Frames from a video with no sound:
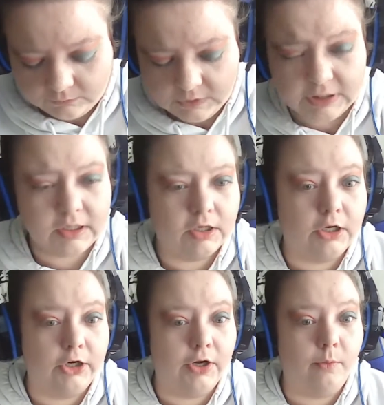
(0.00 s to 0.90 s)
It's looking
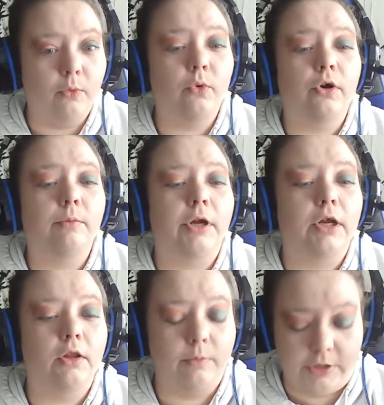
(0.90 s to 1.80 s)
good, but we're going to make it
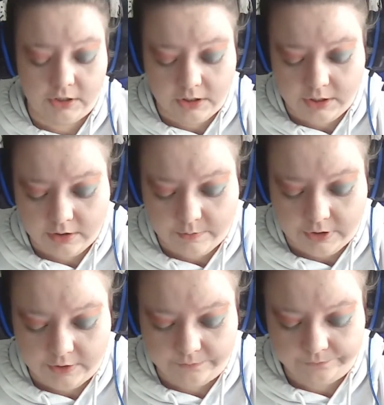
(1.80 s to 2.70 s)
look better here in a minute.